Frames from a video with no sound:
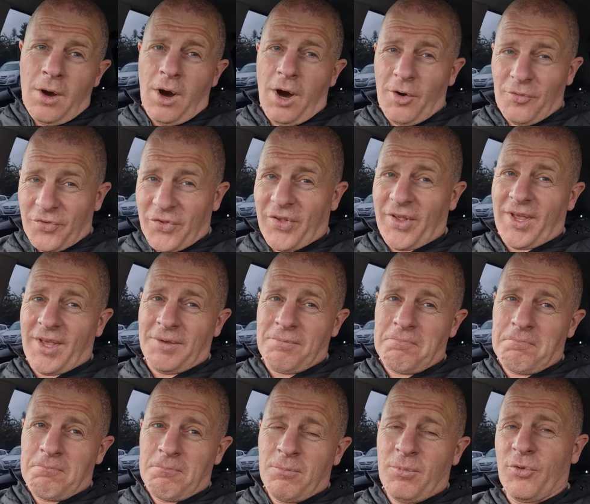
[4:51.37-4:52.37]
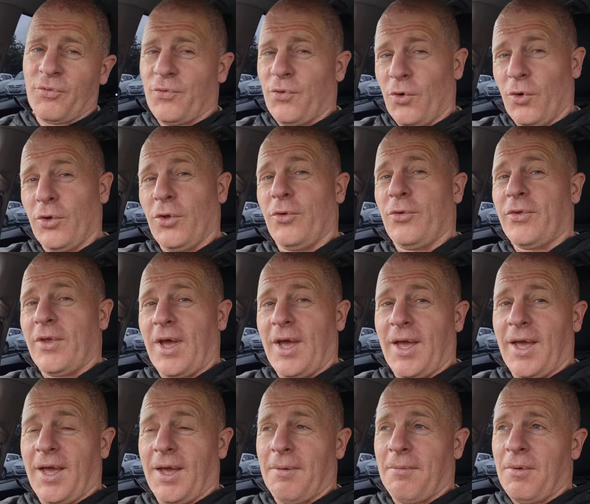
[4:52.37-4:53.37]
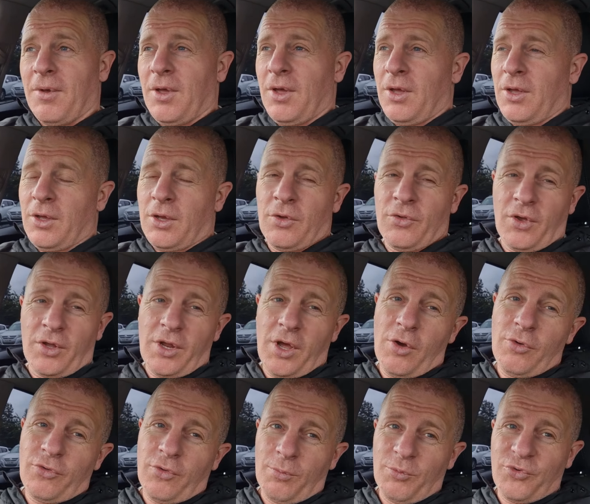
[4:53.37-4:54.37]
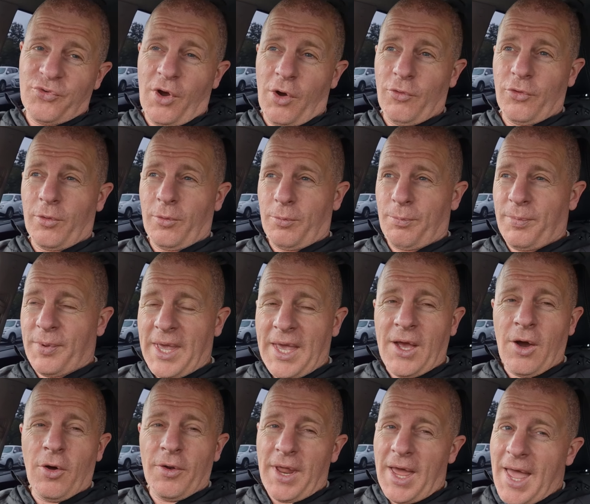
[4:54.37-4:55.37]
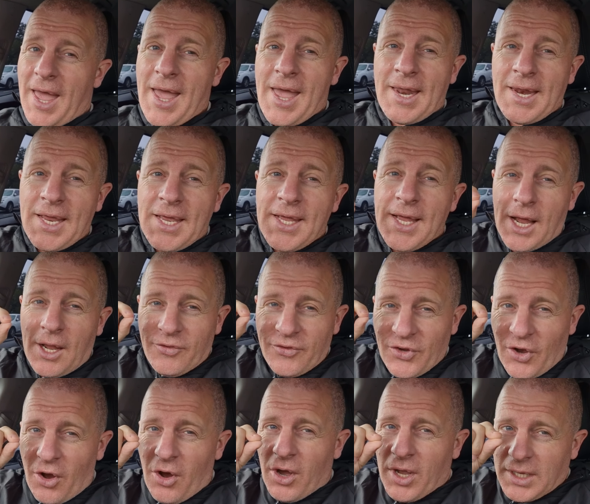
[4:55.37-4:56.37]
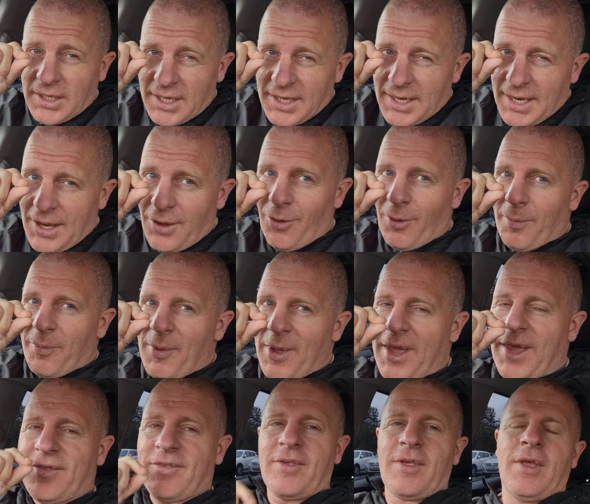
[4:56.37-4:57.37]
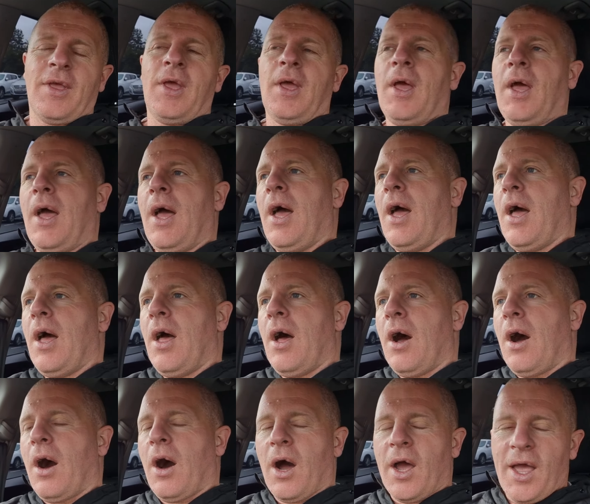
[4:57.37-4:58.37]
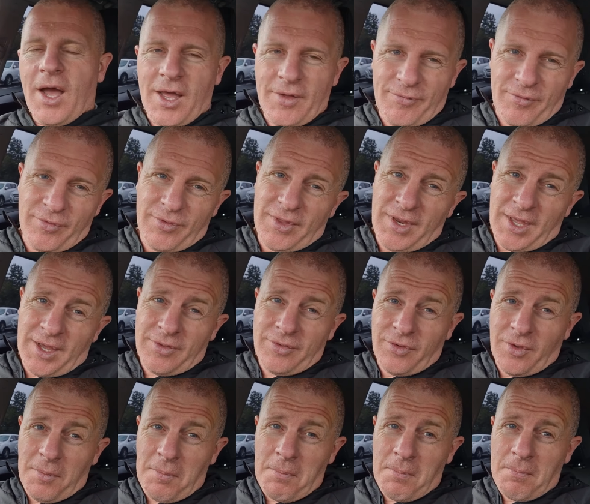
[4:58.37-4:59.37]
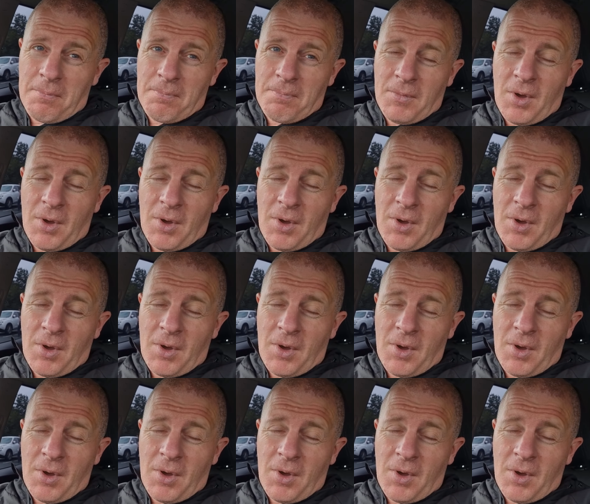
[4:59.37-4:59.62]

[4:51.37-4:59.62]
Obviously, before you say it, because I know some trolls will pick on any tiny little bit, I haven't nicked them.